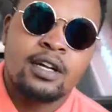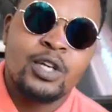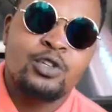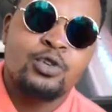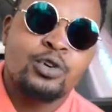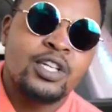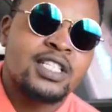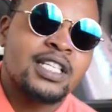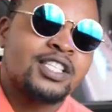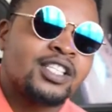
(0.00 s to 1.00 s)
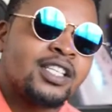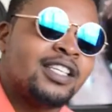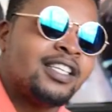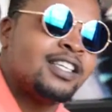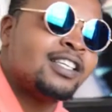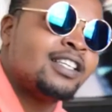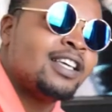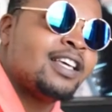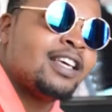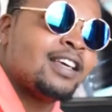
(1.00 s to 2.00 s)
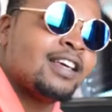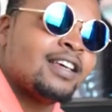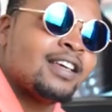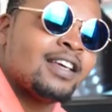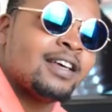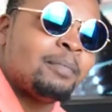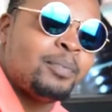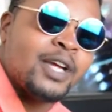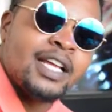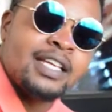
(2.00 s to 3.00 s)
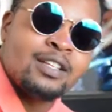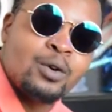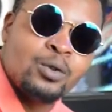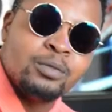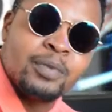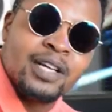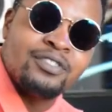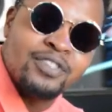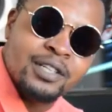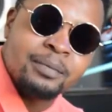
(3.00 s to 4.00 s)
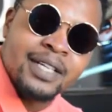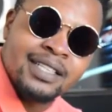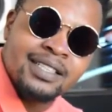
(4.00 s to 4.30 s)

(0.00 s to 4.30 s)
Retro is actually a brand owned by a friend of mine.